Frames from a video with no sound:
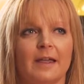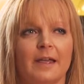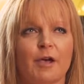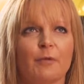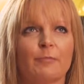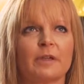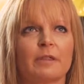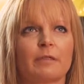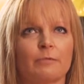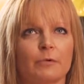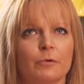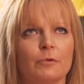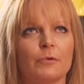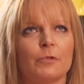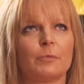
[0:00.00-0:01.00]
help me
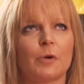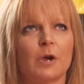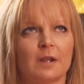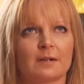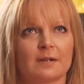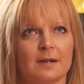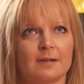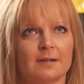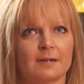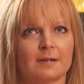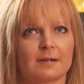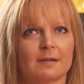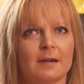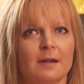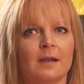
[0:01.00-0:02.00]
through the process
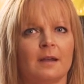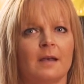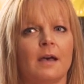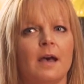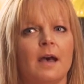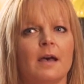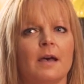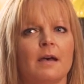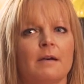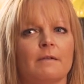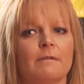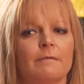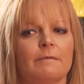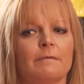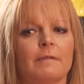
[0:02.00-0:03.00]

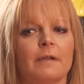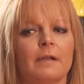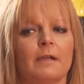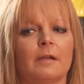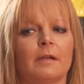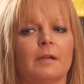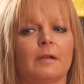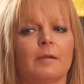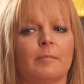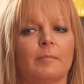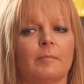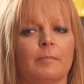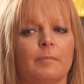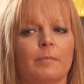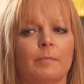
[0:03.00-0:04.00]
of,
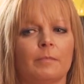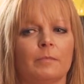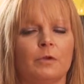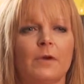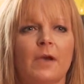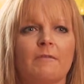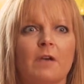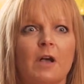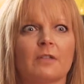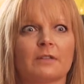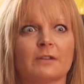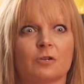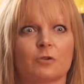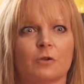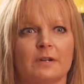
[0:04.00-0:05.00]
you have all
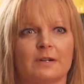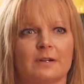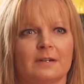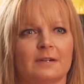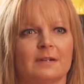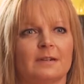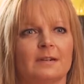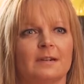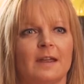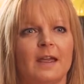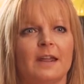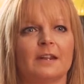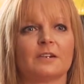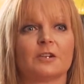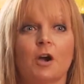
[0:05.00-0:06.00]
these choices,
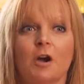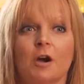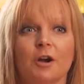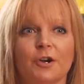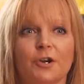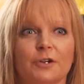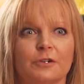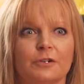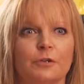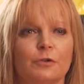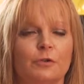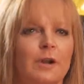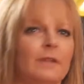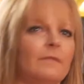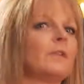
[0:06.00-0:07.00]
and it's hard to
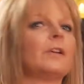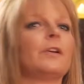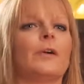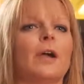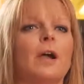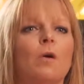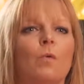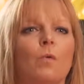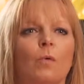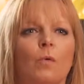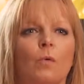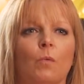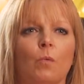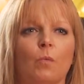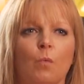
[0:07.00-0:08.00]
try and figure out
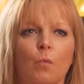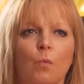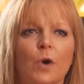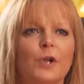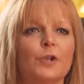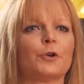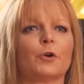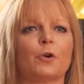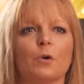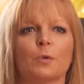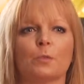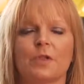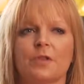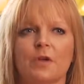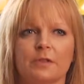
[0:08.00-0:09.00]
where you're
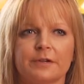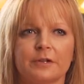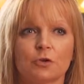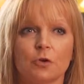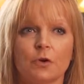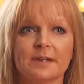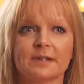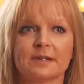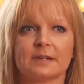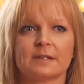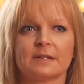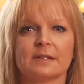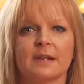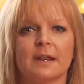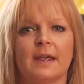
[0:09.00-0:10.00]
going with all these
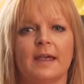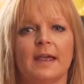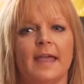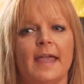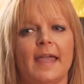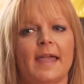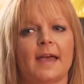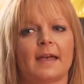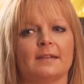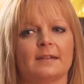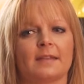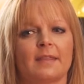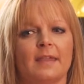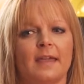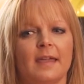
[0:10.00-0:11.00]
choices,
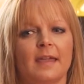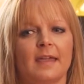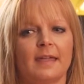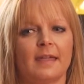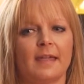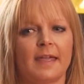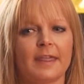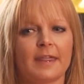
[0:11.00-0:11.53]
And they